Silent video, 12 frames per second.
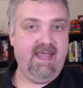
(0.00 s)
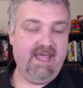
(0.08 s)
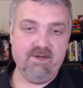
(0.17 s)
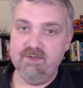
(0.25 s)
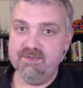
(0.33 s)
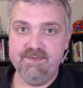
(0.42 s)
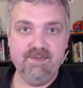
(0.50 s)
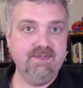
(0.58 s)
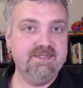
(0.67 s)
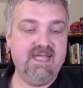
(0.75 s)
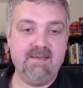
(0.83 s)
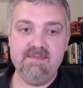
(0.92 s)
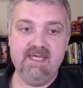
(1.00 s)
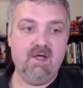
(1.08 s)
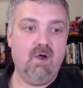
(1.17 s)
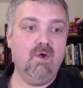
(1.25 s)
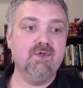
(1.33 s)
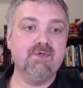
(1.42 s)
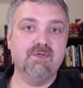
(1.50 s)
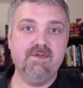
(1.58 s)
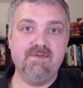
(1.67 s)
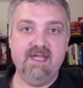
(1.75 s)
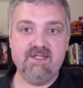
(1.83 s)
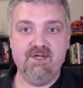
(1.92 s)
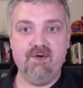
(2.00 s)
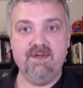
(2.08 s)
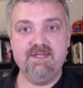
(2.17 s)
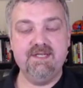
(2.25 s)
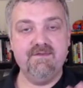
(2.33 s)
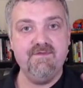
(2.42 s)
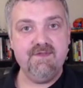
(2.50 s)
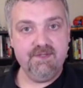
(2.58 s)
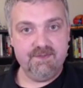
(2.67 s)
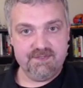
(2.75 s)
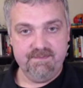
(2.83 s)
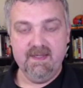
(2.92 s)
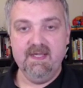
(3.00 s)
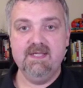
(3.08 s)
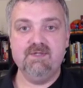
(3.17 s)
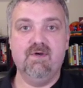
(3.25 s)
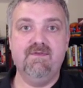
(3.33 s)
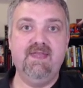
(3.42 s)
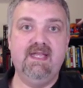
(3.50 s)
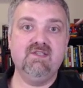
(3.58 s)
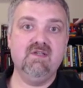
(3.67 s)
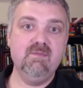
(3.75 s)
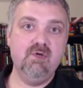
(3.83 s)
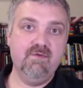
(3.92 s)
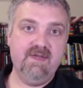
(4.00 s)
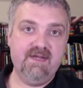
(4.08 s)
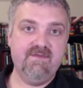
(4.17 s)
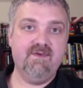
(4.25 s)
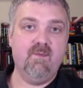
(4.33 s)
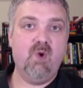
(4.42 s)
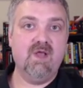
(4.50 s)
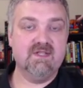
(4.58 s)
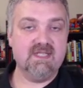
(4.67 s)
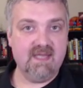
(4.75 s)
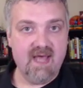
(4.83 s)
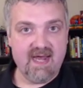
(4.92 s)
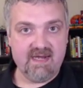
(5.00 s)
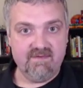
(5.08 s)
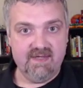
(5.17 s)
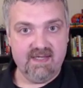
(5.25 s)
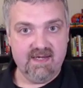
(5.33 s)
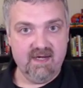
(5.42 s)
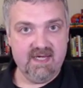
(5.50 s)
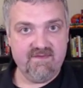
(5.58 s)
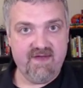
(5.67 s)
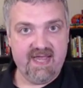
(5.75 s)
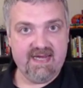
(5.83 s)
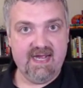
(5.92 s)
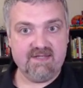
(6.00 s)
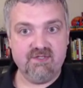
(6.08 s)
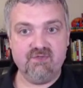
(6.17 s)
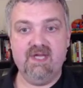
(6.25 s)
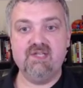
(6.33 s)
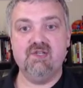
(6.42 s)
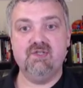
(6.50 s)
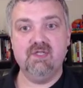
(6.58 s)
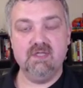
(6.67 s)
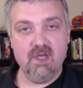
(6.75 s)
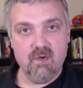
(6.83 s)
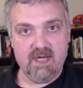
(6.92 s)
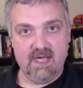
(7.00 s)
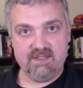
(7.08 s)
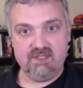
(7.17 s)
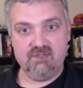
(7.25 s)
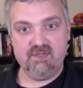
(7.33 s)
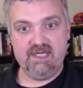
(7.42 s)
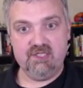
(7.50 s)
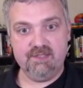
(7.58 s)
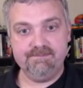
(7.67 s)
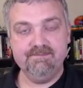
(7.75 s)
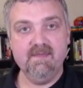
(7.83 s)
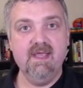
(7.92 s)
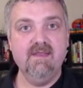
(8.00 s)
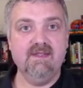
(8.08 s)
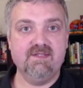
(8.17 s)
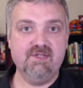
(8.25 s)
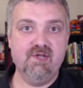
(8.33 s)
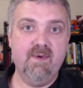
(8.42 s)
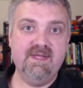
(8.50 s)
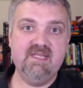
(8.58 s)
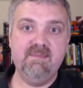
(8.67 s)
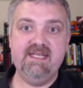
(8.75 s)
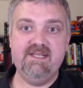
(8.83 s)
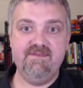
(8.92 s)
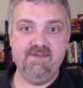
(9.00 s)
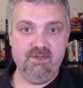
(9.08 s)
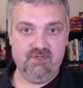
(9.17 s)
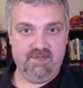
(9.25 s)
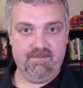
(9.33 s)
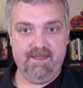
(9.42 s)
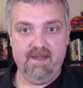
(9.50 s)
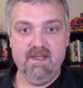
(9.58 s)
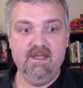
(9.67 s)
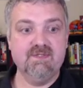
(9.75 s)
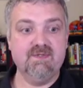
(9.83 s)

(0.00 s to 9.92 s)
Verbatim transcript: Candles will do the same thing. All sorts of things are going to diffuse. So if things are moving from where there's a lot of it, area of high concentration to low concentration, this is going to be diffusion.